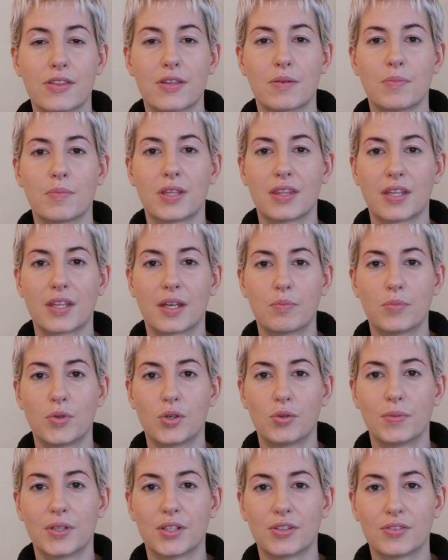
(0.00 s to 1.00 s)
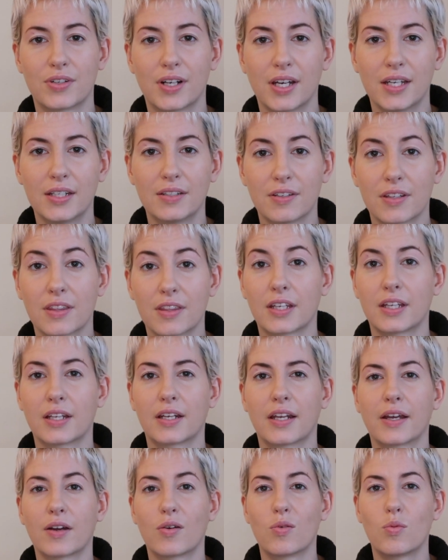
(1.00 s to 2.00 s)
them in that moment, right? You're
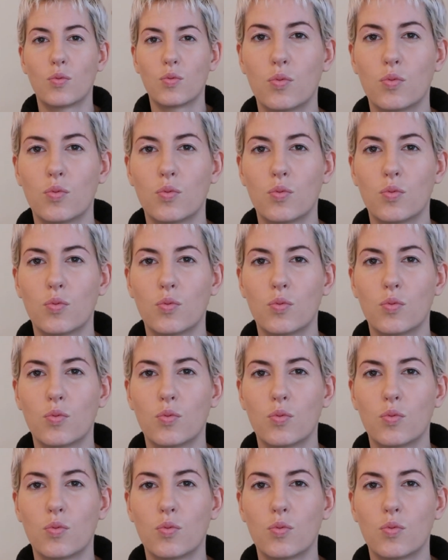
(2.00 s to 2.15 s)
thinking like,